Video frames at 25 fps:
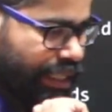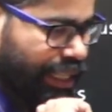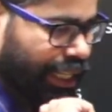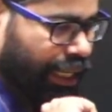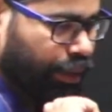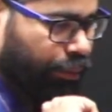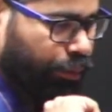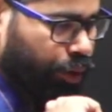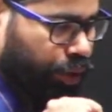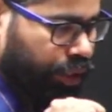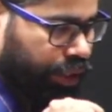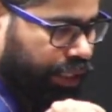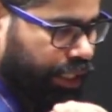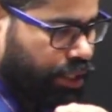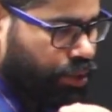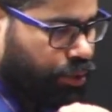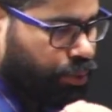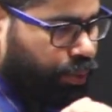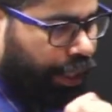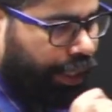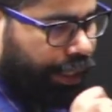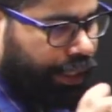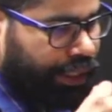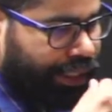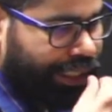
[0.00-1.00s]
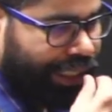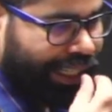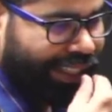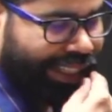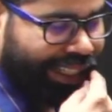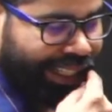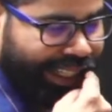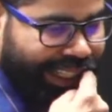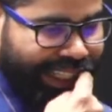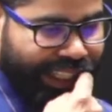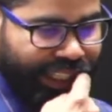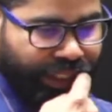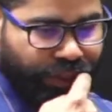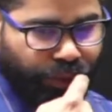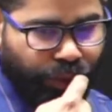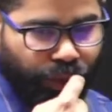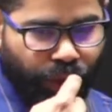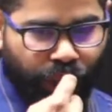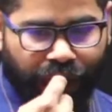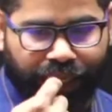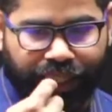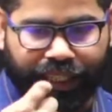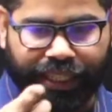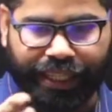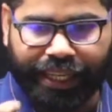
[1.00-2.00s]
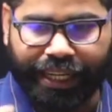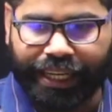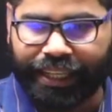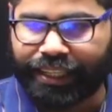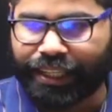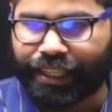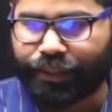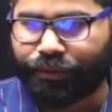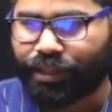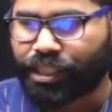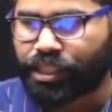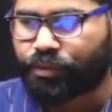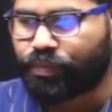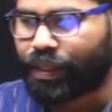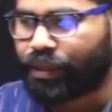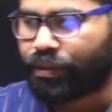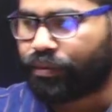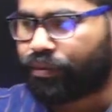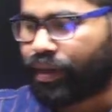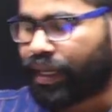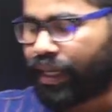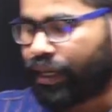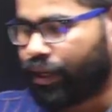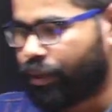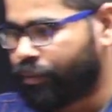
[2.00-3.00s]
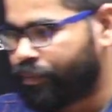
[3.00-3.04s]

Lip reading: about this one, category 2 alternate investment fund.